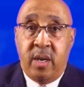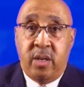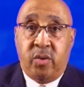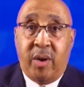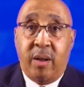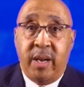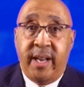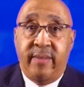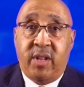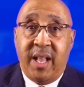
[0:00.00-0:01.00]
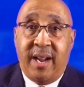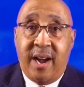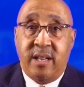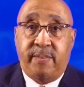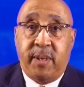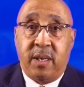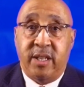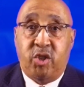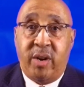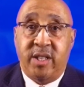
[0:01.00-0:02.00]
So Our Lady of the Lake Hospital is
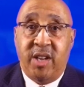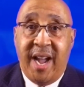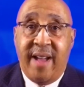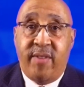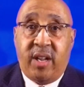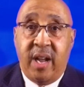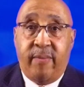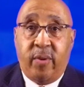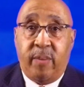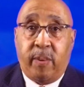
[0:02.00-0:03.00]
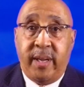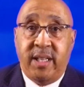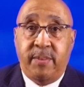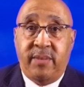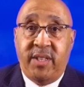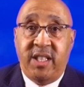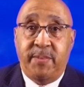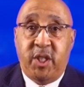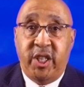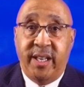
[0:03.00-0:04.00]
trying to advocate for the placement of these
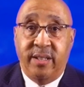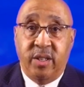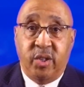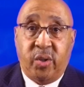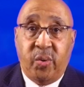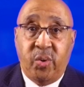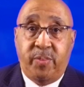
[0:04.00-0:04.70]
machines in schools,